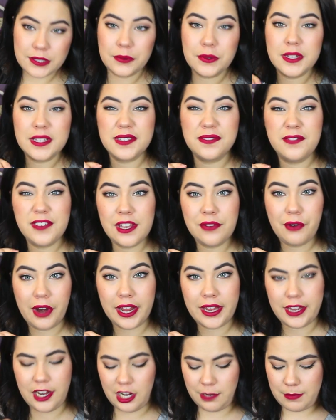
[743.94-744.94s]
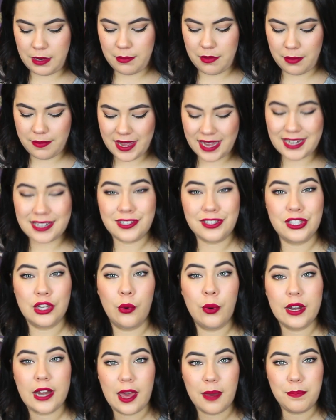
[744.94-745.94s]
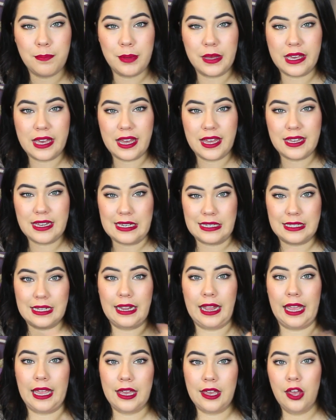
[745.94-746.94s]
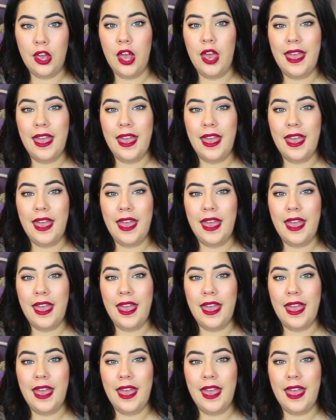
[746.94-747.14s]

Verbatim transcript: So this V right here, my mom had to sew it up because like